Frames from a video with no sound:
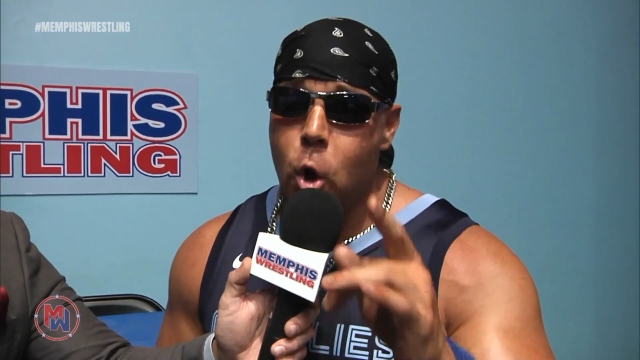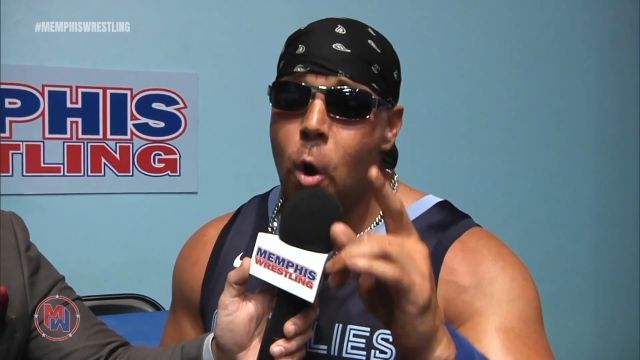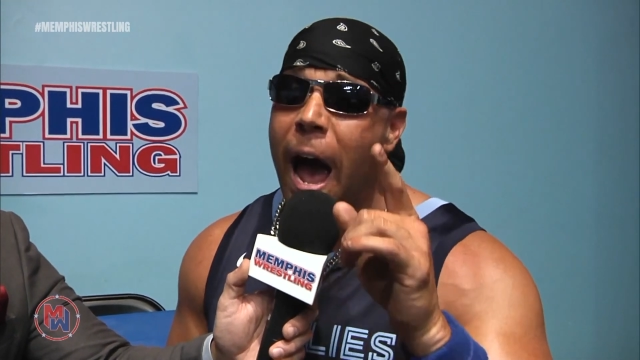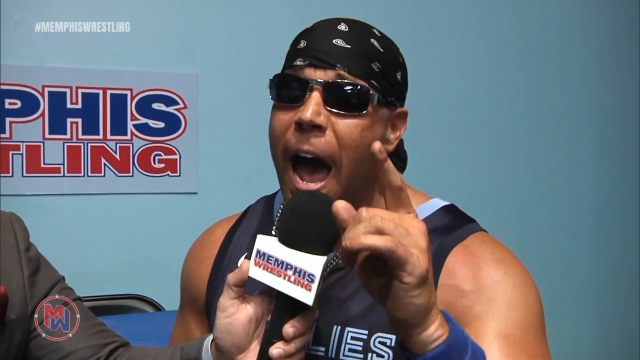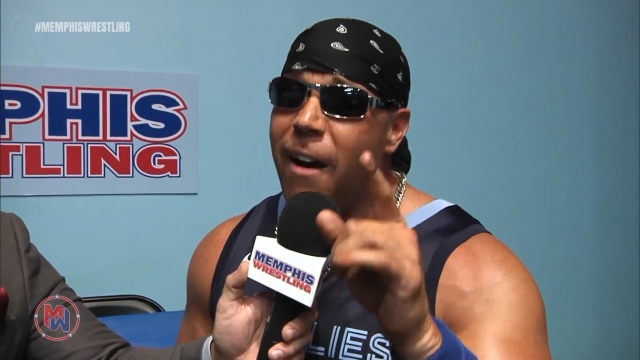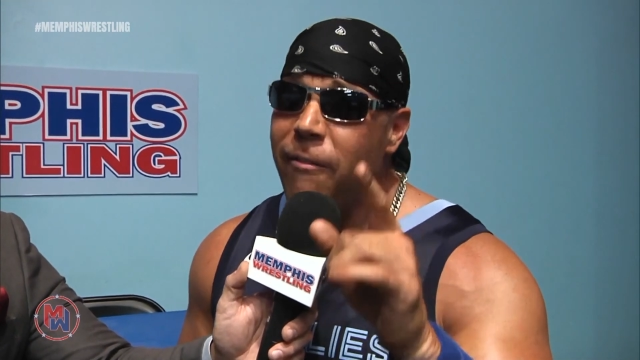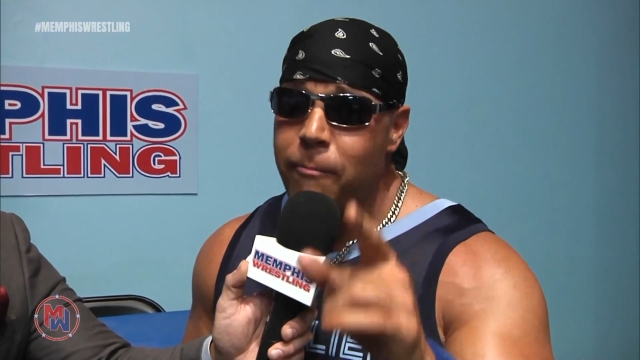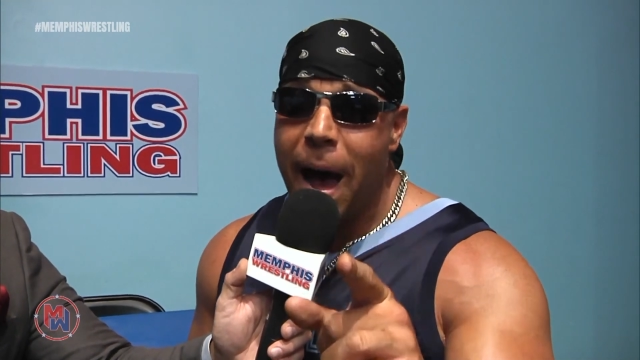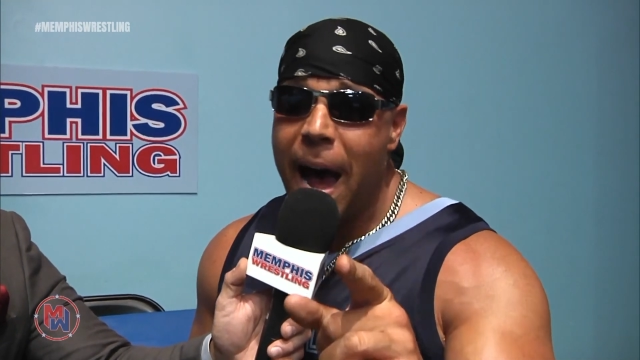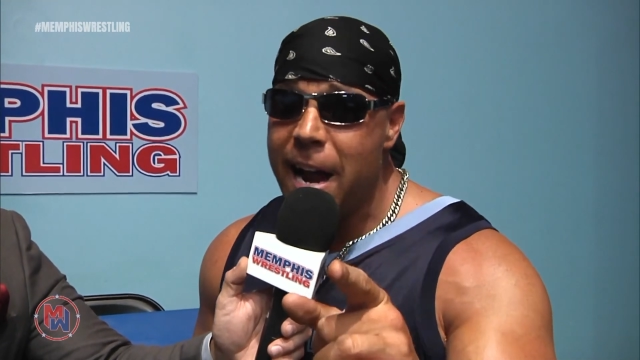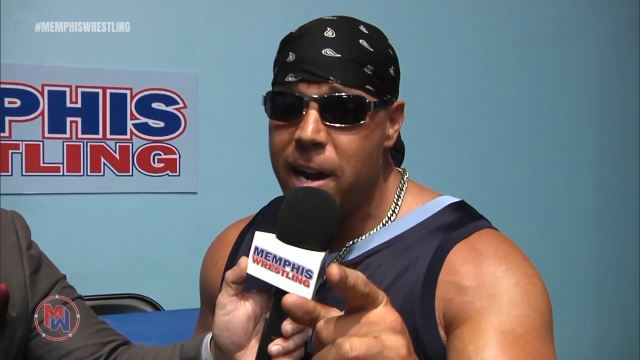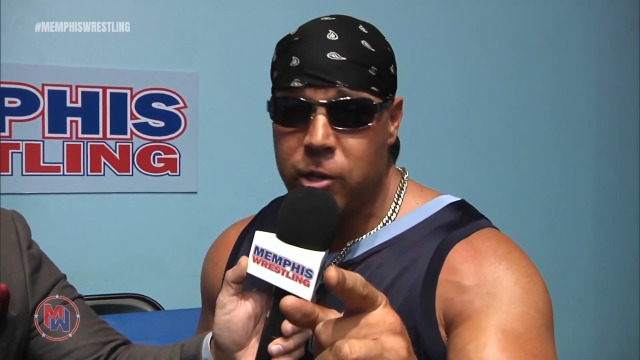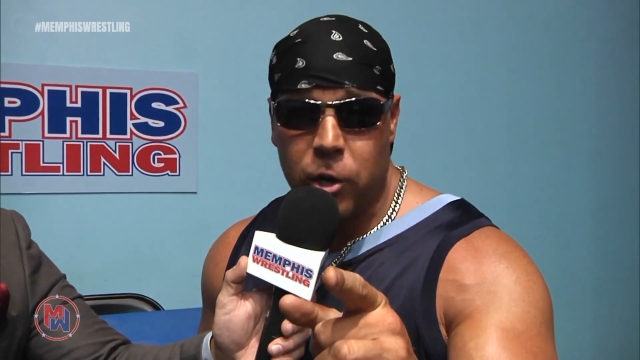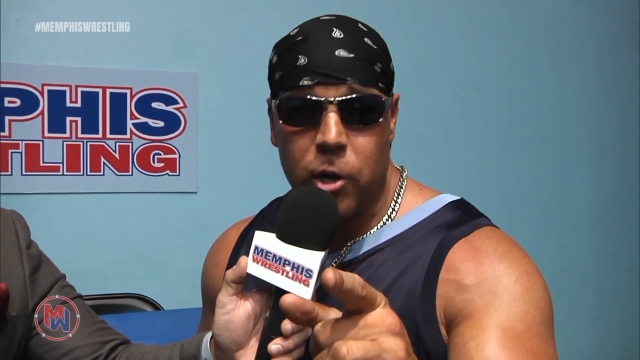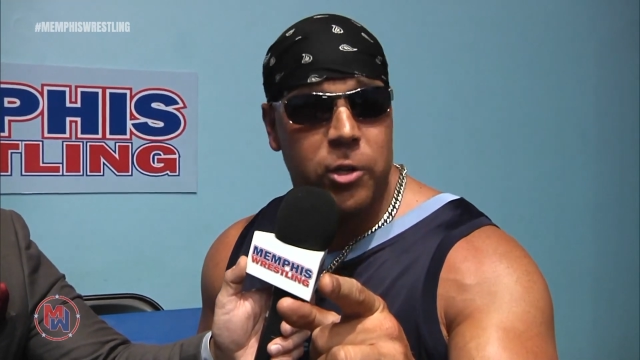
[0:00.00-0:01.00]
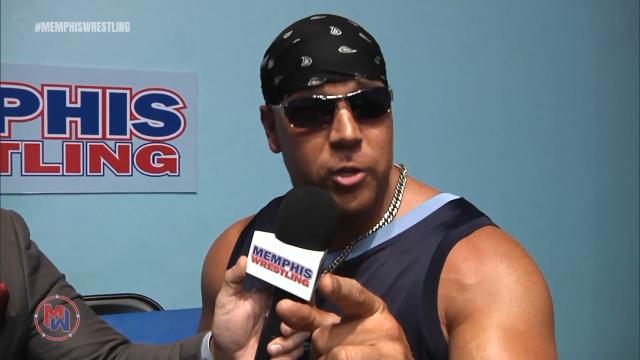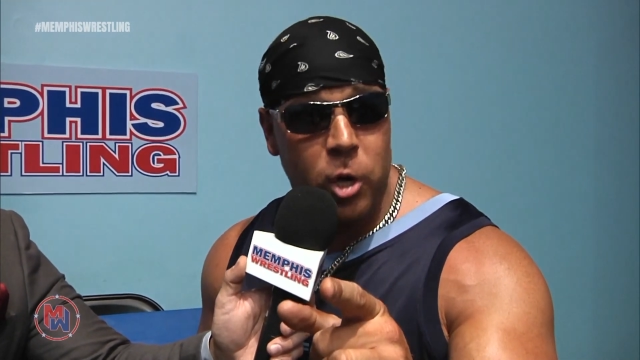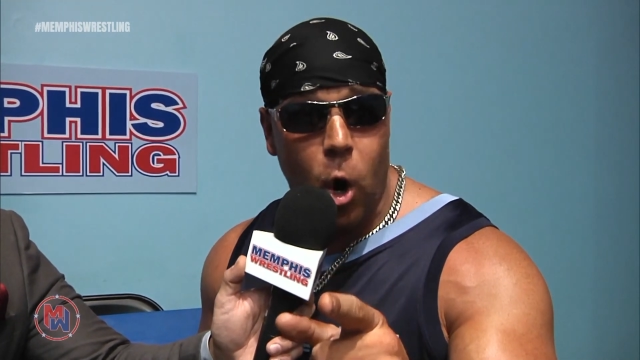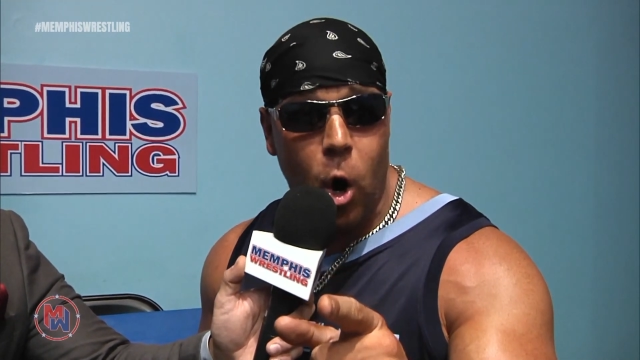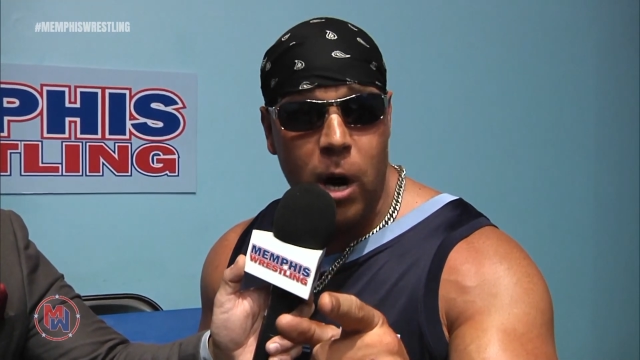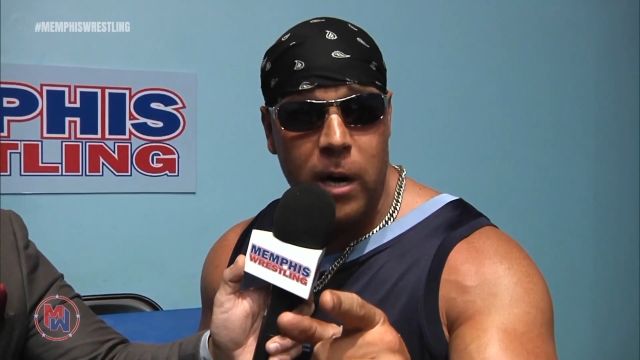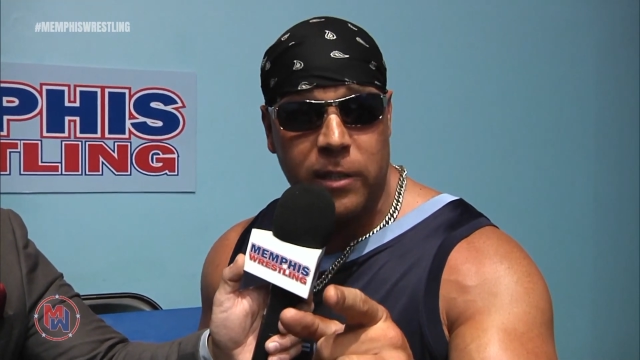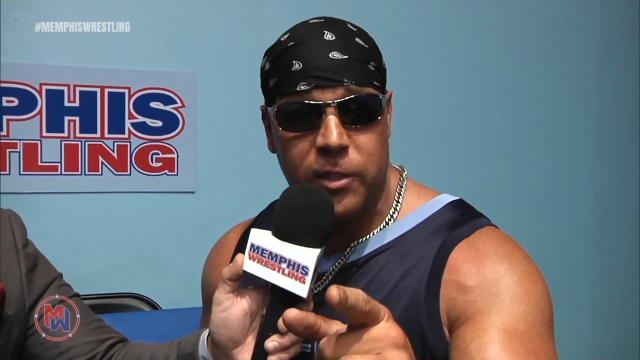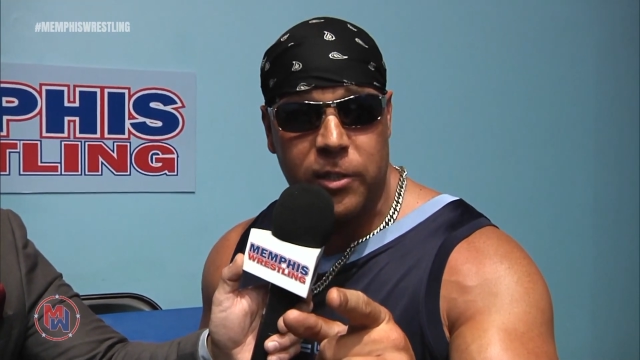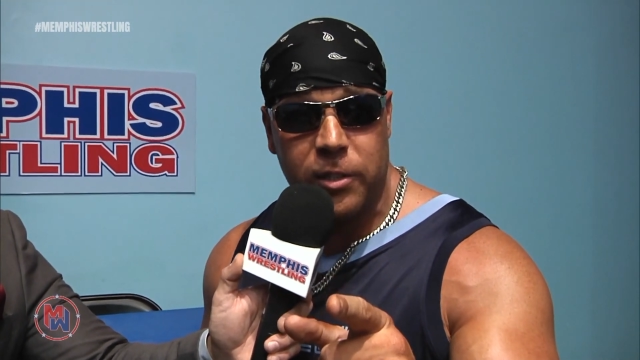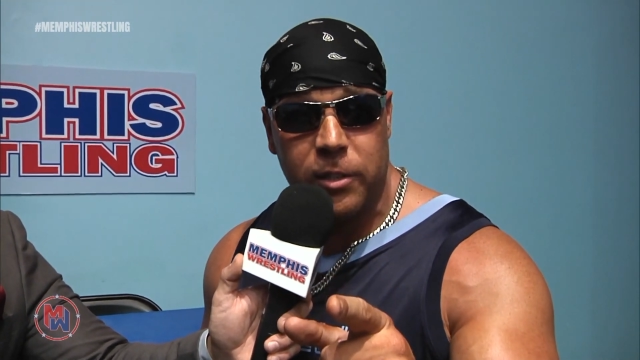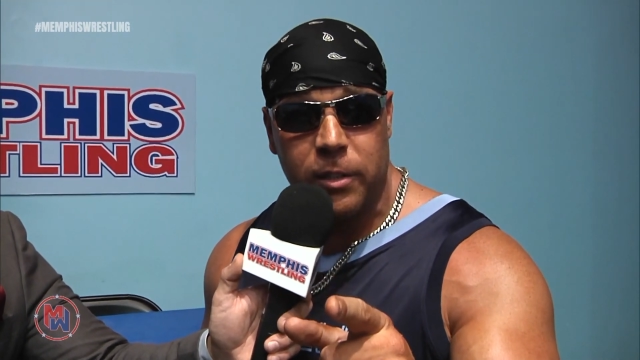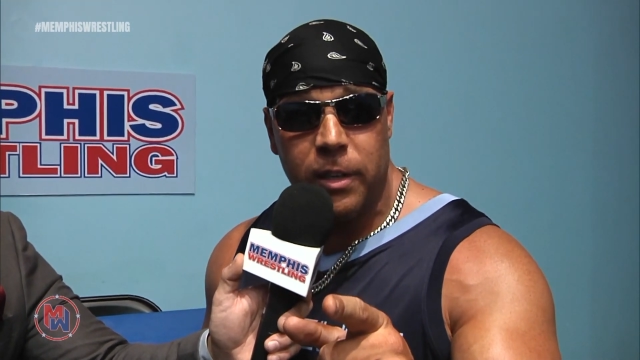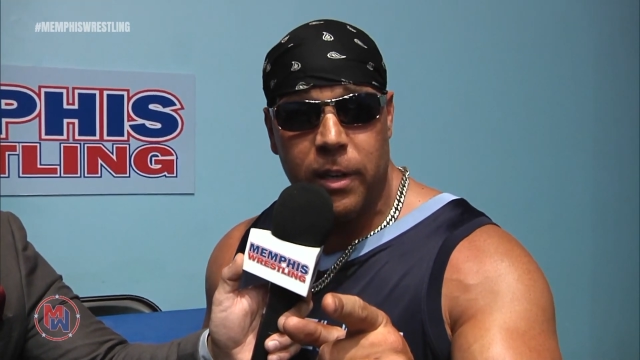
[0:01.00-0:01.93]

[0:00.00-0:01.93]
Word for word: have made your choice.